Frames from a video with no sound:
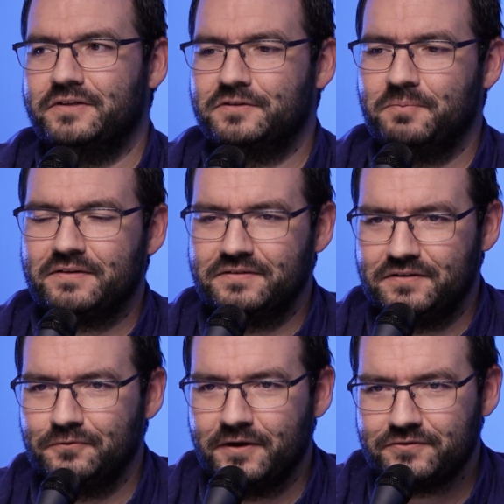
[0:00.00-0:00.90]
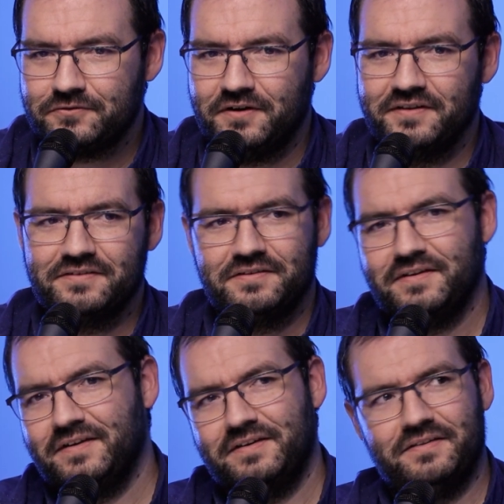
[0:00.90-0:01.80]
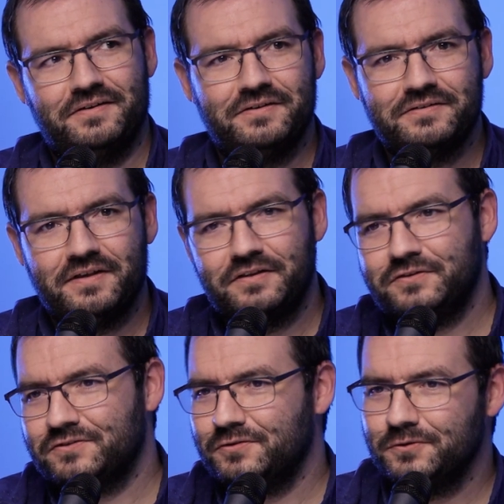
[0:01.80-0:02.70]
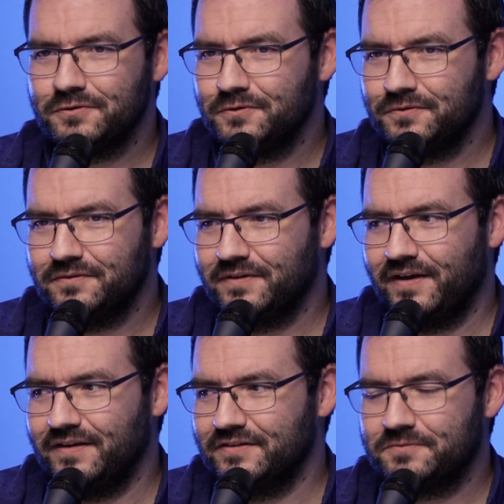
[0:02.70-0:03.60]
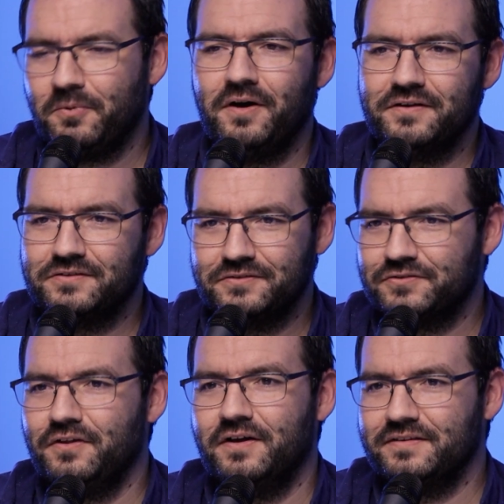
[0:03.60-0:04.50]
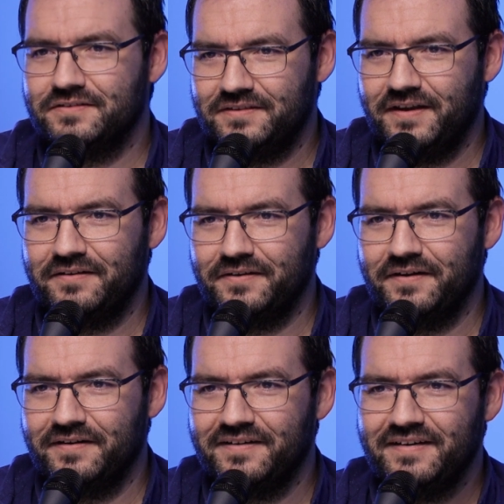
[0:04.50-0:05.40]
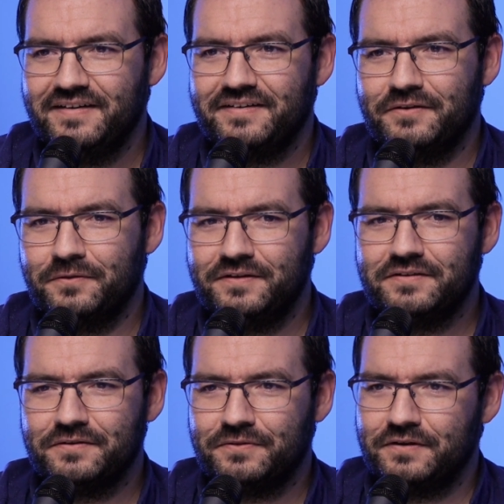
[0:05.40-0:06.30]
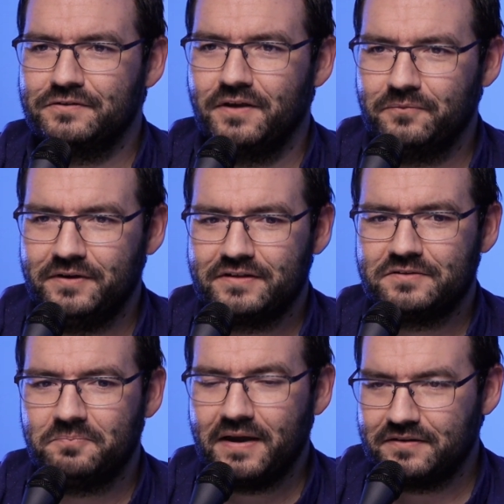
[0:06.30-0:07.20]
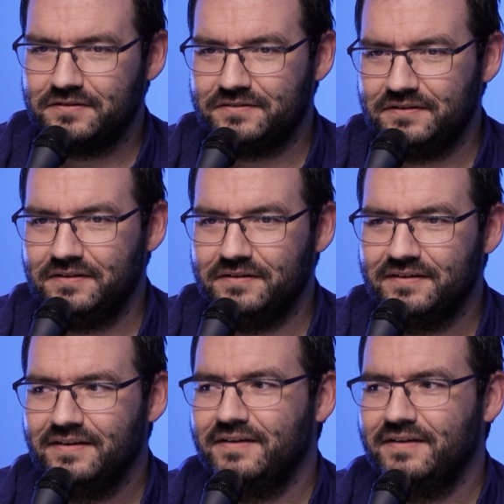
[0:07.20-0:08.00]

We expect to see restaurants. There's at least 2 spas or salons down there. These are things that we expect to see.